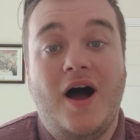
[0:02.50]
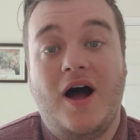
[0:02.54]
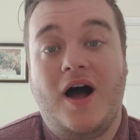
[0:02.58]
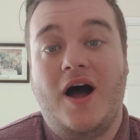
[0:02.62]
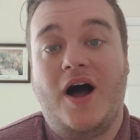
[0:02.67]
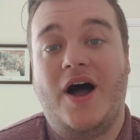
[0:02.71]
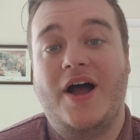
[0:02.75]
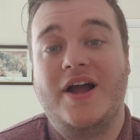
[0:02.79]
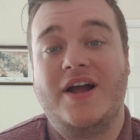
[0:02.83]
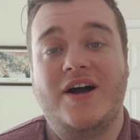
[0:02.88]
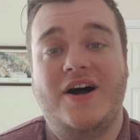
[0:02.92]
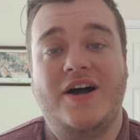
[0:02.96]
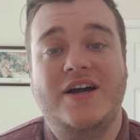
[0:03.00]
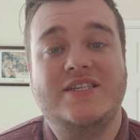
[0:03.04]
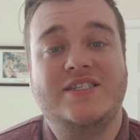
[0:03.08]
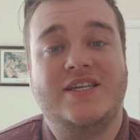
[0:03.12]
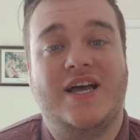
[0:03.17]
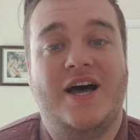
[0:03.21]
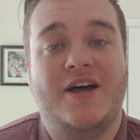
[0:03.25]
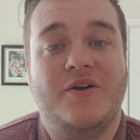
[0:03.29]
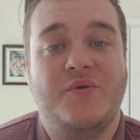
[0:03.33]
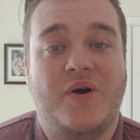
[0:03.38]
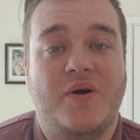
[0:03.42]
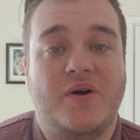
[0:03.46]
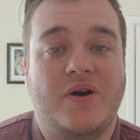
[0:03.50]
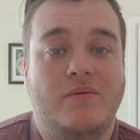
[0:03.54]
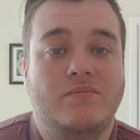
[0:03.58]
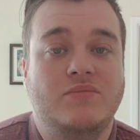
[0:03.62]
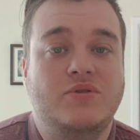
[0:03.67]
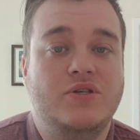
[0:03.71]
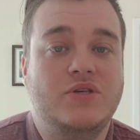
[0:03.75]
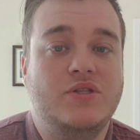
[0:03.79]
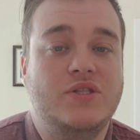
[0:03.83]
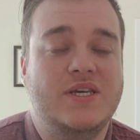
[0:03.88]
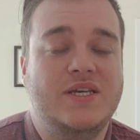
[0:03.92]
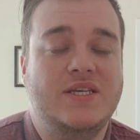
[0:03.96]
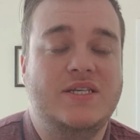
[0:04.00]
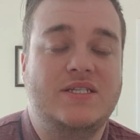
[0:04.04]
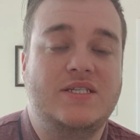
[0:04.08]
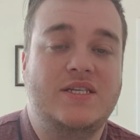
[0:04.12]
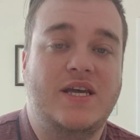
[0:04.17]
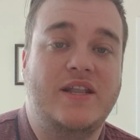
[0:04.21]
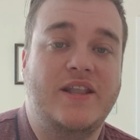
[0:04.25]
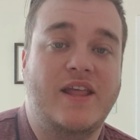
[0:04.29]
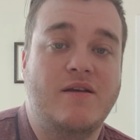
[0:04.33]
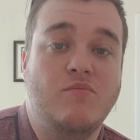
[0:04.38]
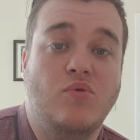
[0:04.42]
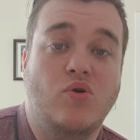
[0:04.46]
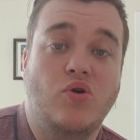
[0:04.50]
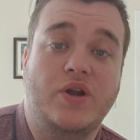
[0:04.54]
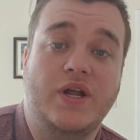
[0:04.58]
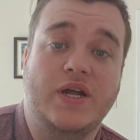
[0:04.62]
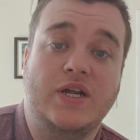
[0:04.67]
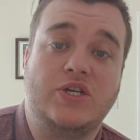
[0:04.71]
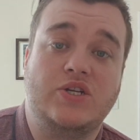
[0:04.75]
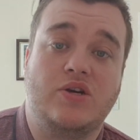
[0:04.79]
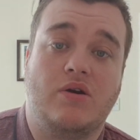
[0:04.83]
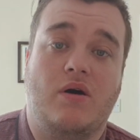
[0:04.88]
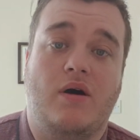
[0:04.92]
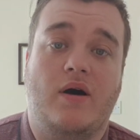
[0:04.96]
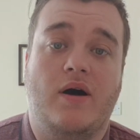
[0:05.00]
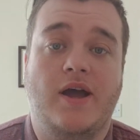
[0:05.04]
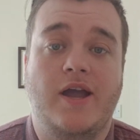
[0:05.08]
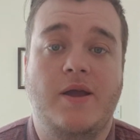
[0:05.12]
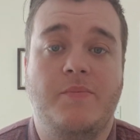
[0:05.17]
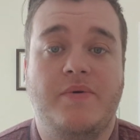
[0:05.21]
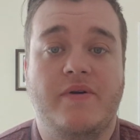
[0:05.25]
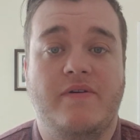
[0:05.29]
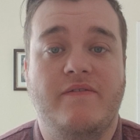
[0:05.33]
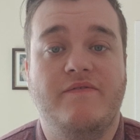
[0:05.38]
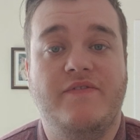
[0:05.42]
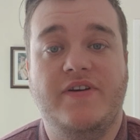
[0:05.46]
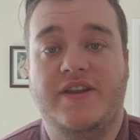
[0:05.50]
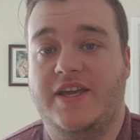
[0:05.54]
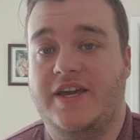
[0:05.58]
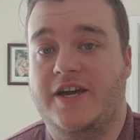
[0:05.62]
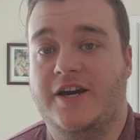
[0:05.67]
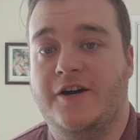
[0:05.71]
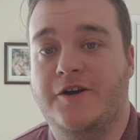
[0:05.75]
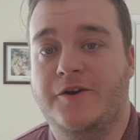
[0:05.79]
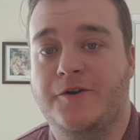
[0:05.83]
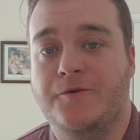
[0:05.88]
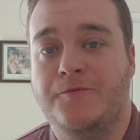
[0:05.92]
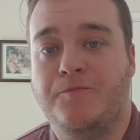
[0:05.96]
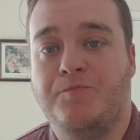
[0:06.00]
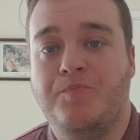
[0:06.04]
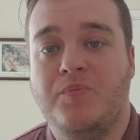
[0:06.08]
Hi guys, and welcome to this Sunday morning tribe video.